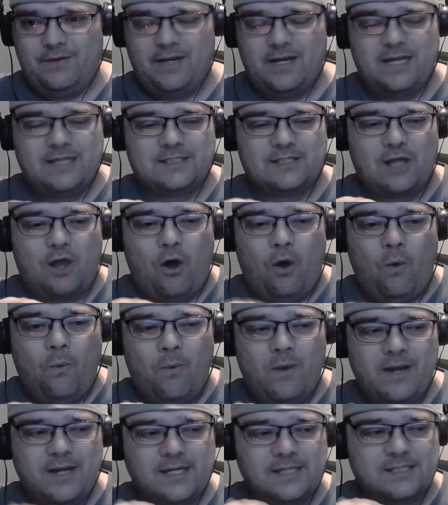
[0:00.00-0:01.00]
It's
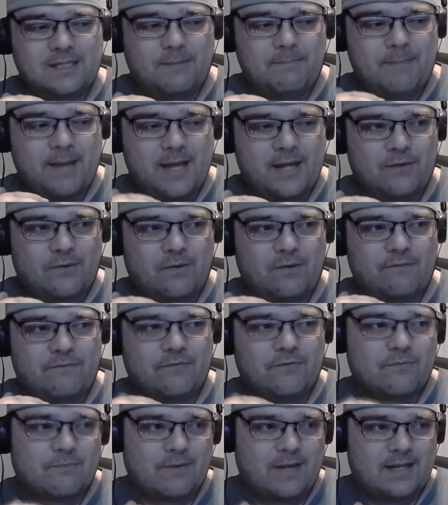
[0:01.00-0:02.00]
always a matter
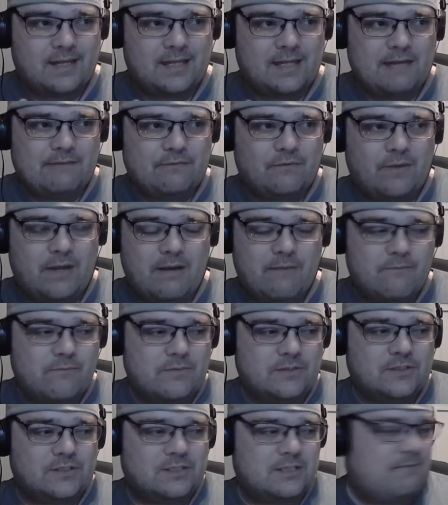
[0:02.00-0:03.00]
of threat level. And
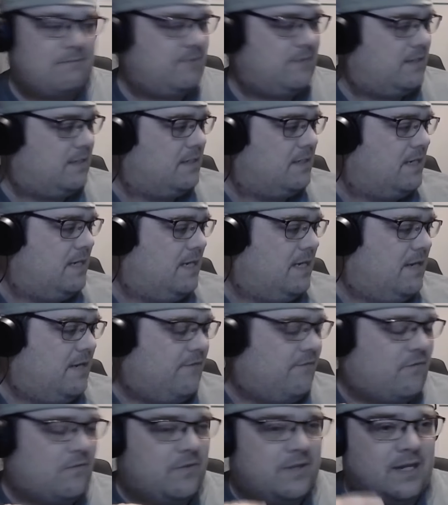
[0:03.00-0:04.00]
when something,
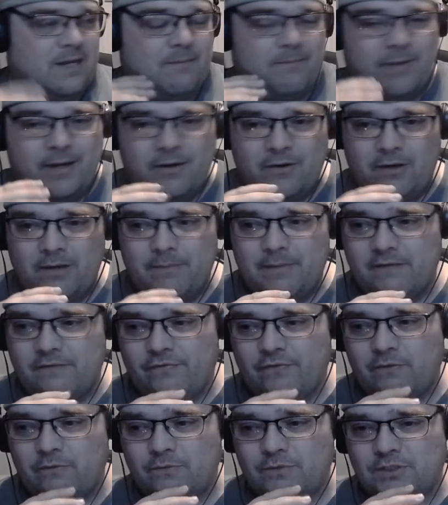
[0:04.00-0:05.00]
for the Imperium,
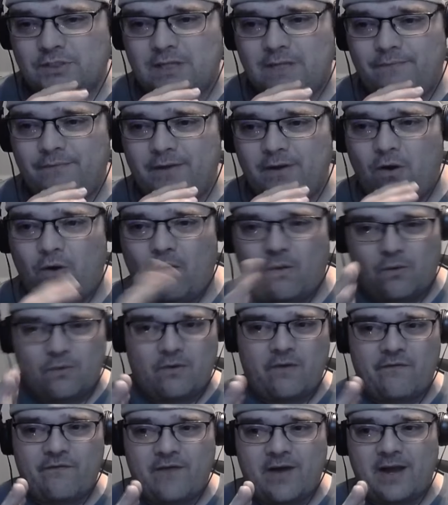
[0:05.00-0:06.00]
if there was something
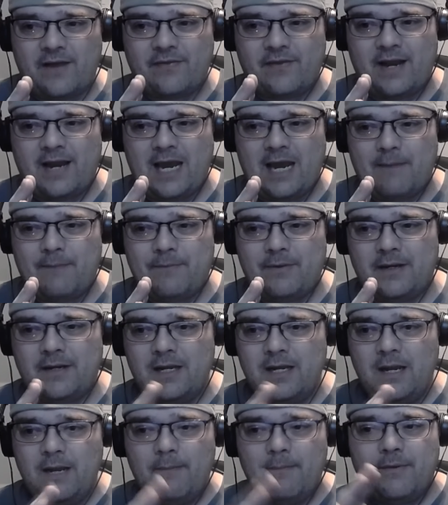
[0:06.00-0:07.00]
horrifying that happened,
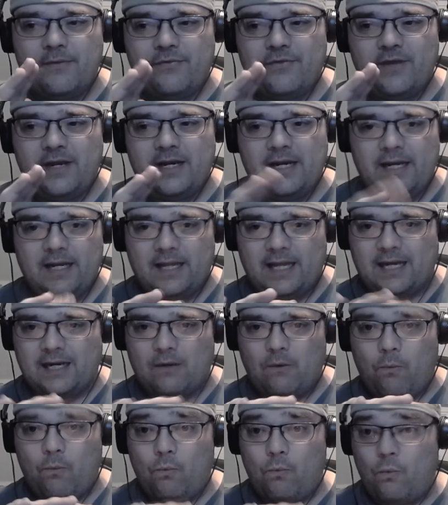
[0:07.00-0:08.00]
but then it, like,
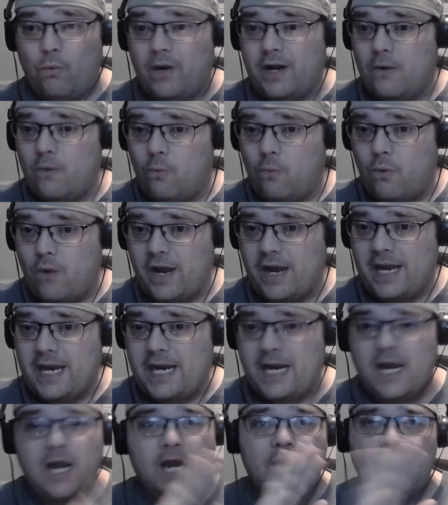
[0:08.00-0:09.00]
went
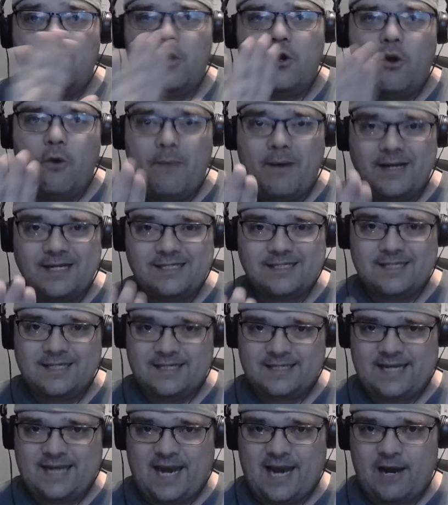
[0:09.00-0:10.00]
away, nobody's
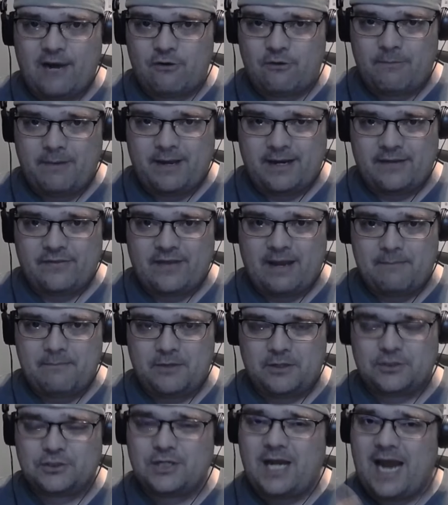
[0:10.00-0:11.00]
going to care about it that
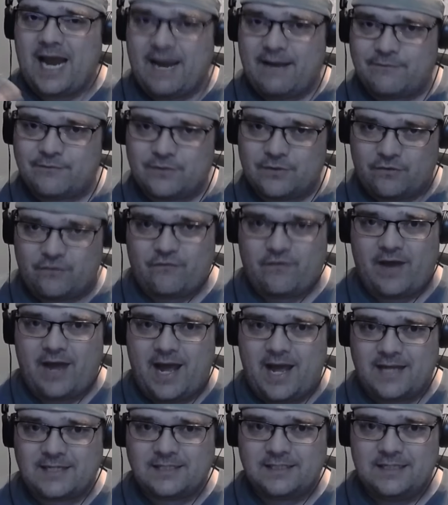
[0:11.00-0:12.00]
much after the
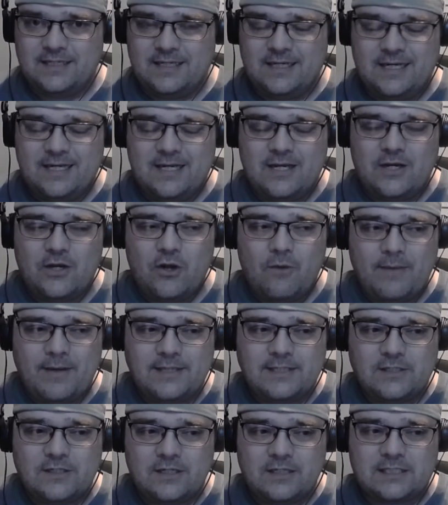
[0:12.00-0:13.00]
fact.
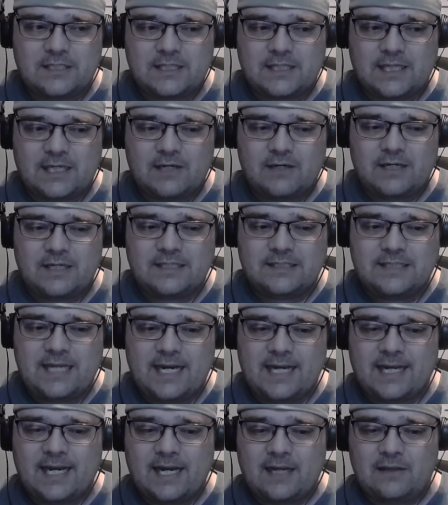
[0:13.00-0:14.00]
Nobody's going to sit there and
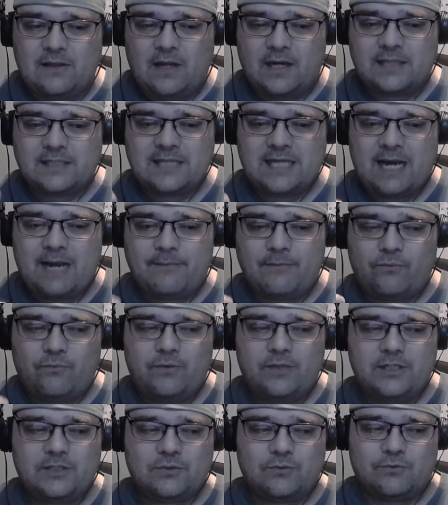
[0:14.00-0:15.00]
dedicate a lot of time and
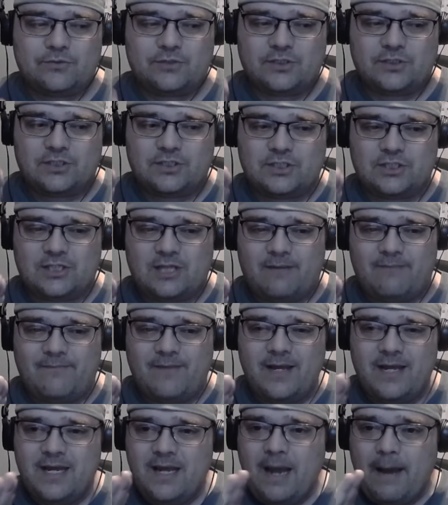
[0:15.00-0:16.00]
resources to
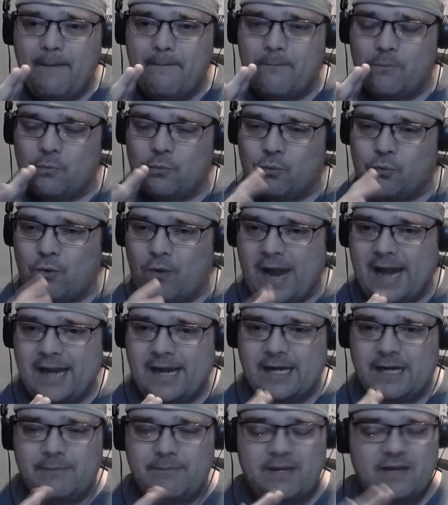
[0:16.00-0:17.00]
some
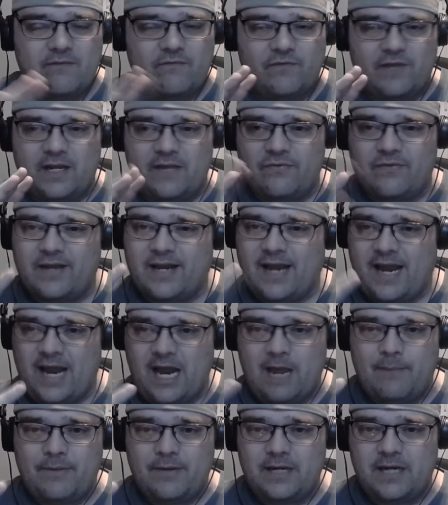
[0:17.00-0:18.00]
random event that
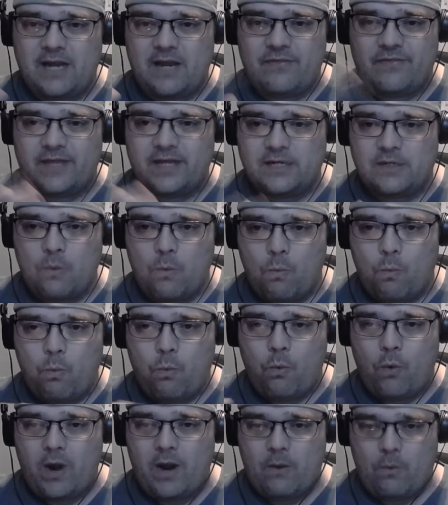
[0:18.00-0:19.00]
happened and then
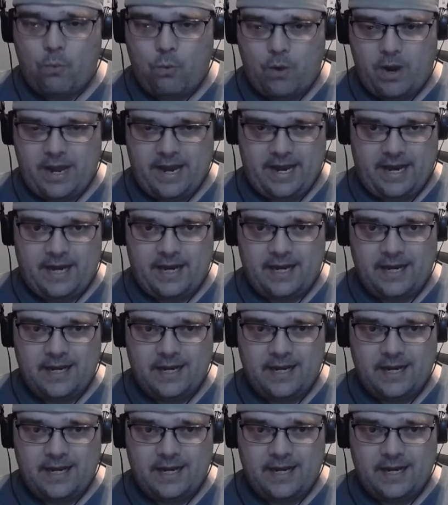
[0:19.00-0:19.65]
went away.